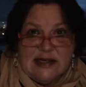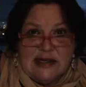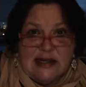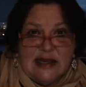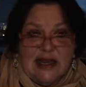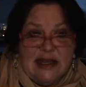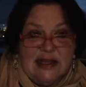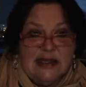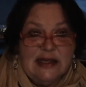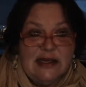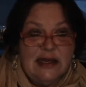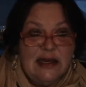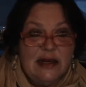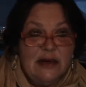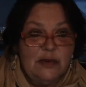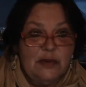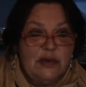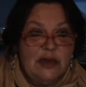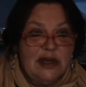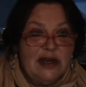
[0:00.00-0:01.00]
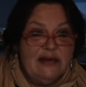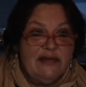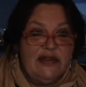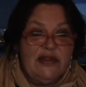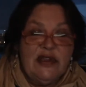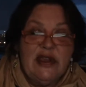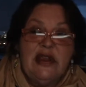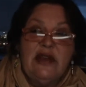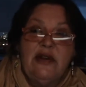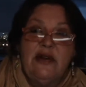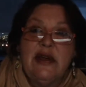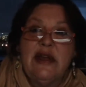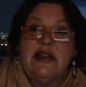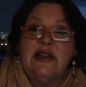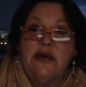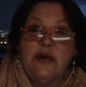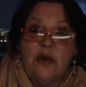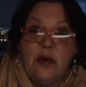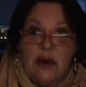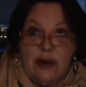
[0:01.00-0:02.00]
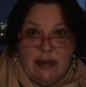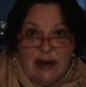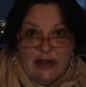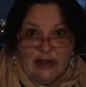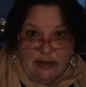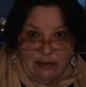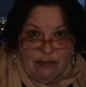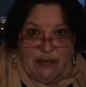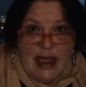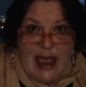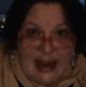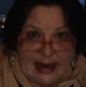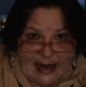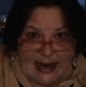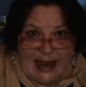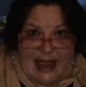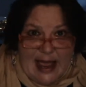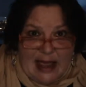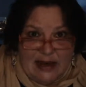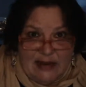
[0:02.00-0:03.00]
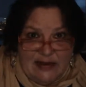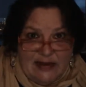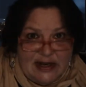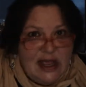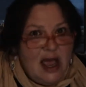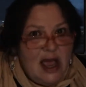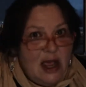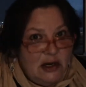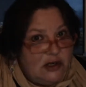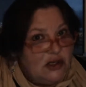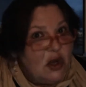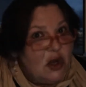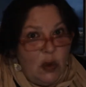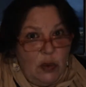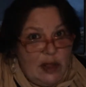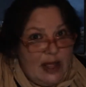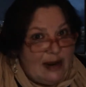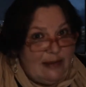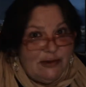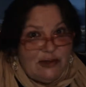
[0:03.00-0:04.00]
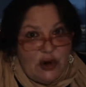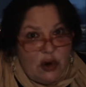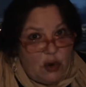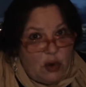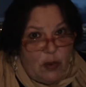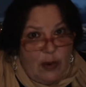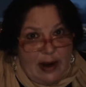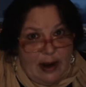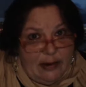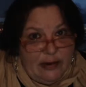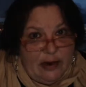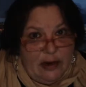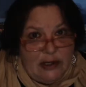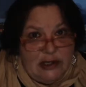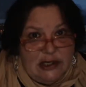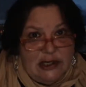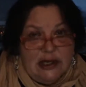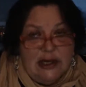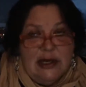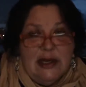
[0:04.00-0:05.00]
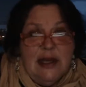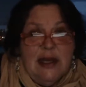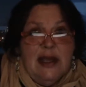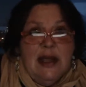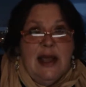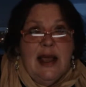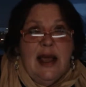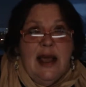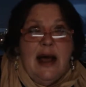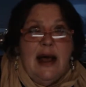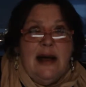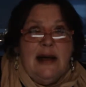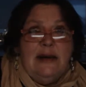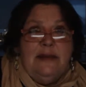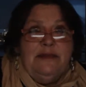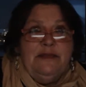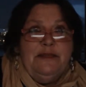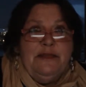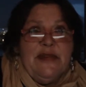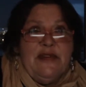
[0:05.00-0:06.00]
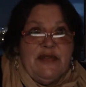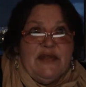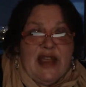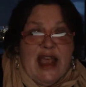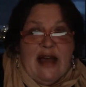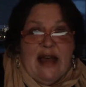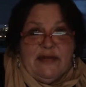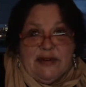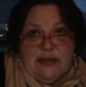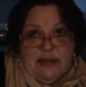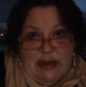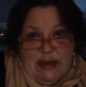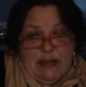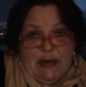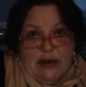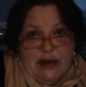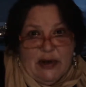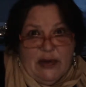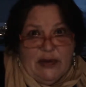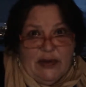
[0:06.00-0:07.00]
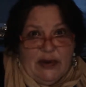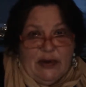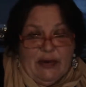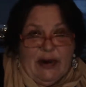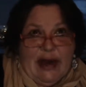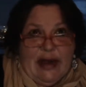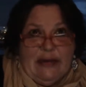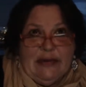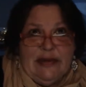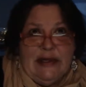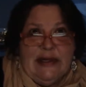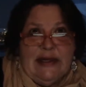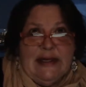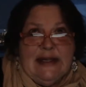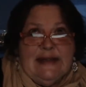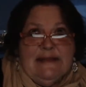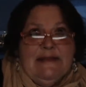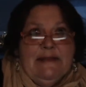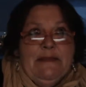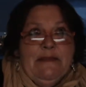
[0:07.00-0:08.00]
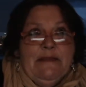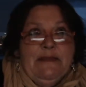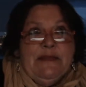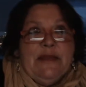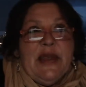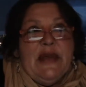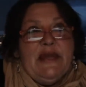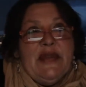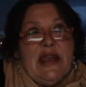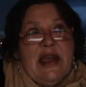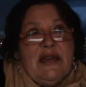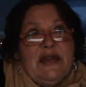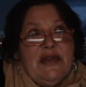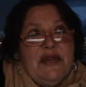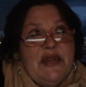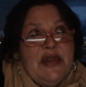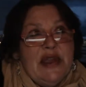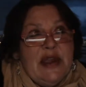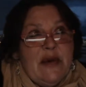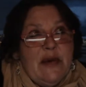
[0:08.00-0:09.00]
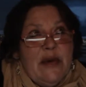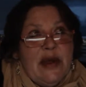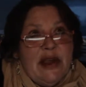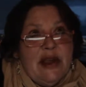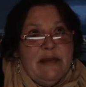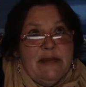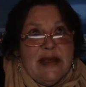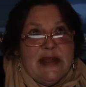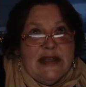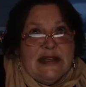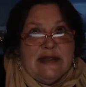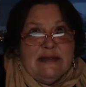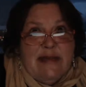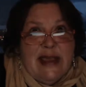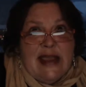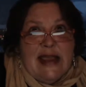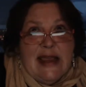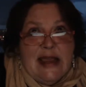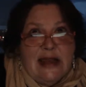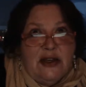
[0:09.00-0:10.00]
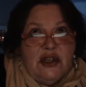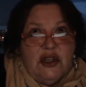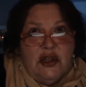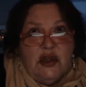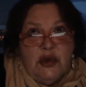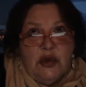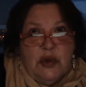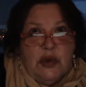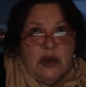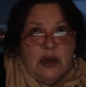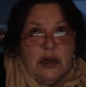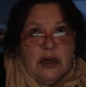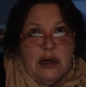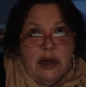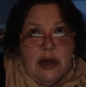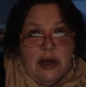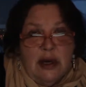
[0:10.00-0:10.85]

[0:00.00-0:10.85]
and, then everything, you don't have to worry about them backing out of it. Don't let them turn around on you if they have to be put on the ground. The other thing I recommend is making sure